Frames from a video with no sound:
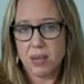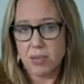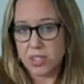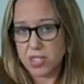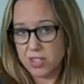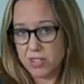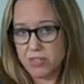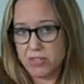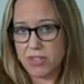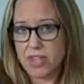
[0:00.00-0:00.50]

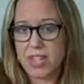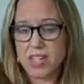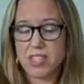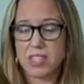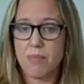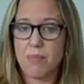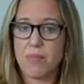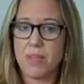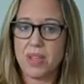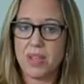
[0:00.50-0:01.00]
to create
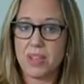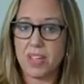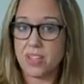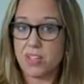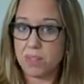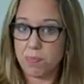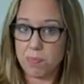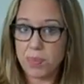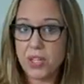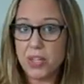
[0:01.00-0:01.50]
something
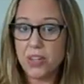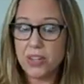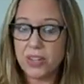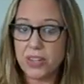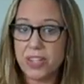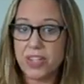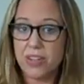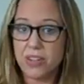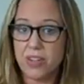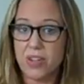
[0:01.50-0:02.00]
that's
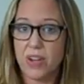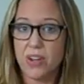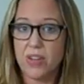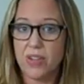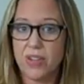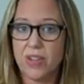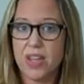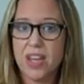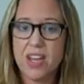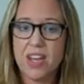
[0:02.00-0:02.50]
purely your own.
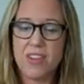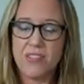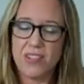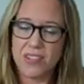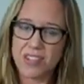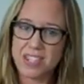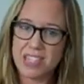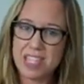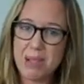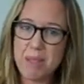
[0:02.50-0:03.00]
If you
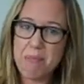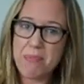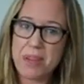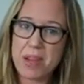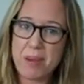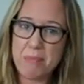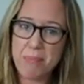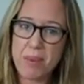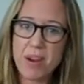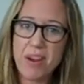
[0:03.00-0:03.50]
skip
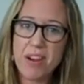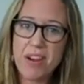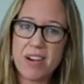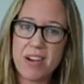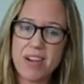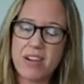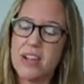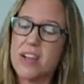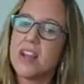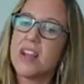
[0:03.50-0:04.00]
that
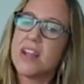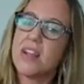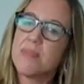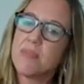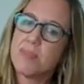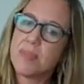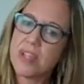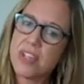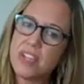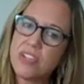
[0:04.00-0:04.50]
part,
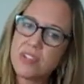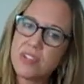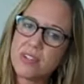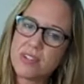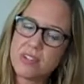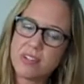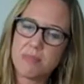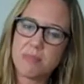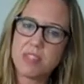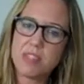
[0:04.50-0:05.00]

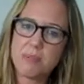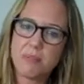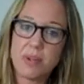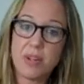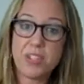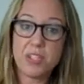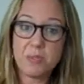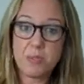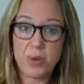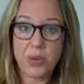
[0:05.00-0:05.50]
plagiarism is
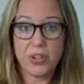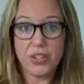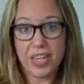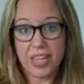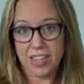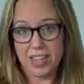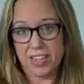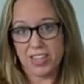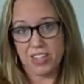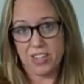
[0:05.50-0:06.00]
much more
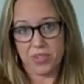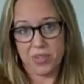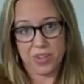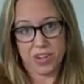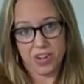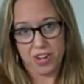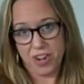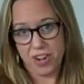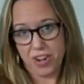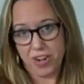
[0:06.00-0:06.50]
likely to
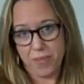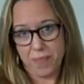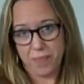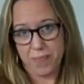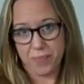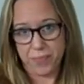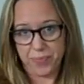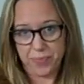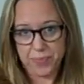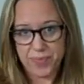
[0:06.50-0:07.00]
occur.
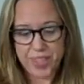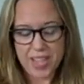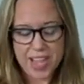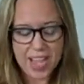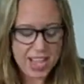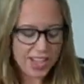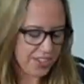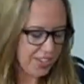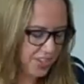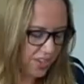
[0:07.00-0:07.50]

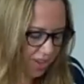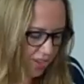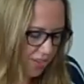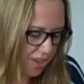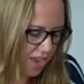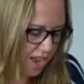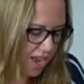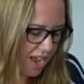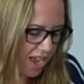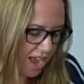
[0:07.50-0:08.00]
So
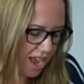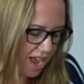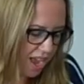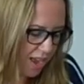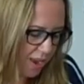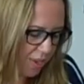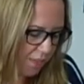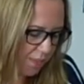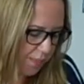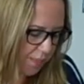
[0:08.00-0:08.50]

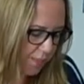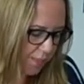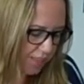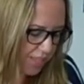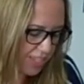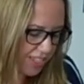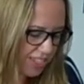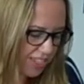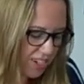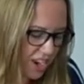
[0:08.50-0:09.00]

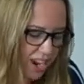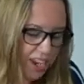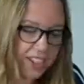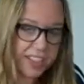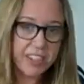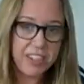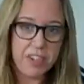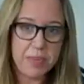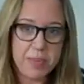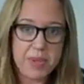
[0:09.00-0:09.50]
let's talk a
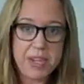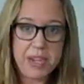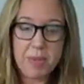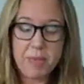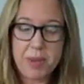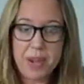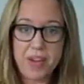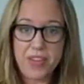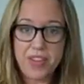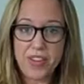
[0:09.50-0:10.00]
little bit
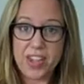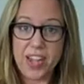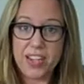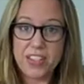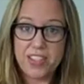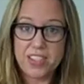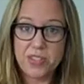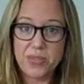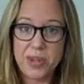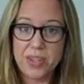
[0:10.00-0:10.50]
about the
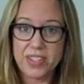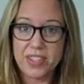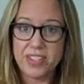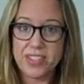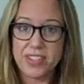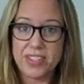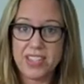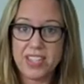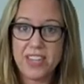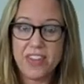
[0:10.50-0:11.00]

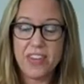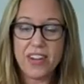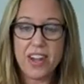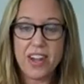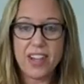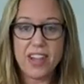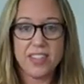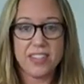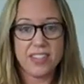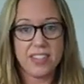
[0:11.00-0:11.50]
consequences here
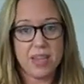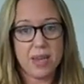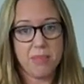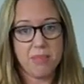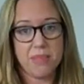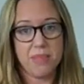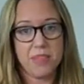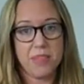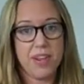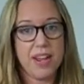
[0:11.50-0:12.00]
at
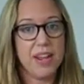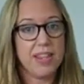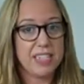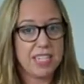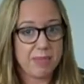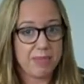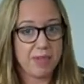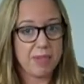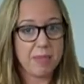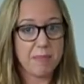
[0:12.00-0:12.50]
ISM for
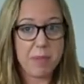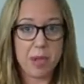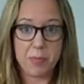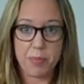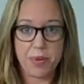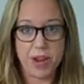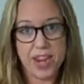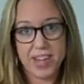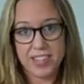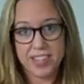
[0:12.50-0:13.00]
academic
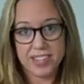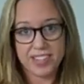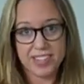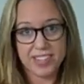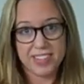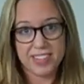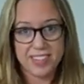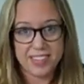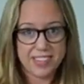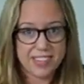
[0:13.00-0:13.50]

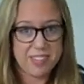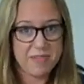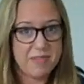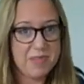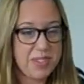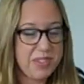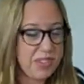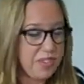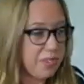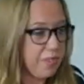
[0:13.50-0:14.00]
malpractice.
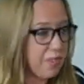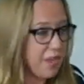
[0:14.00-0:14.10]
Mr.